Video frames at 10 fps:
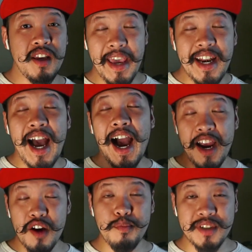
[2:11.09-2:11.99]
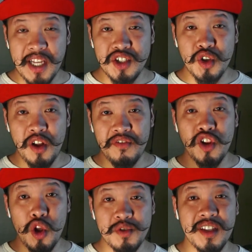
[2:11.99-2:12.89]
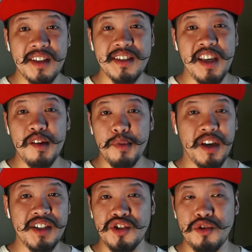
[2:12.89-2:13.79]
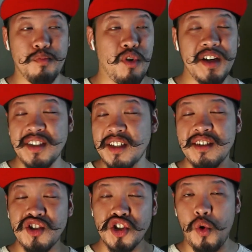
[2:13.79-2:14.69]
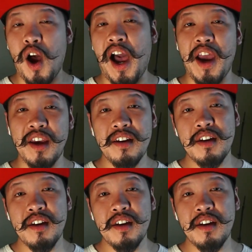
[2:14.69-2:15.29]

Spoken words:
and a higher potential of closing the sale because your price isn't so high